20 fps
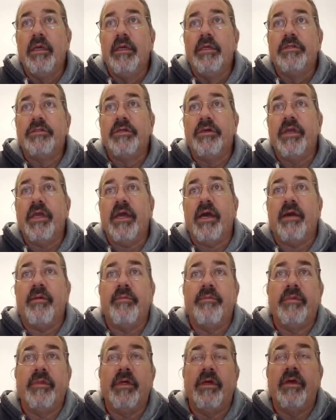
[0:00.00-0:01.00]
So
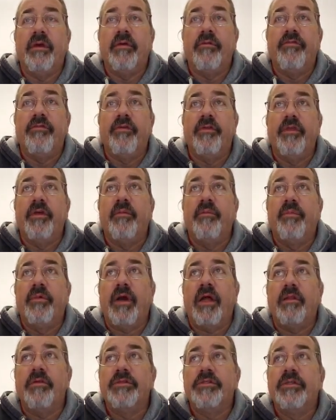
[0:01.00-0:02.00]
yeah, for the
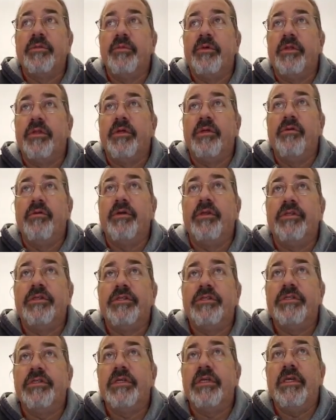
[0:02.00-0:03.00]
colors of the building, you can
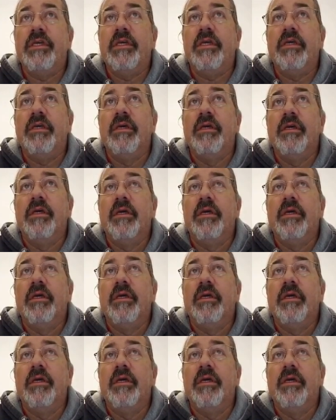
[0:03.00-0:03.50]
see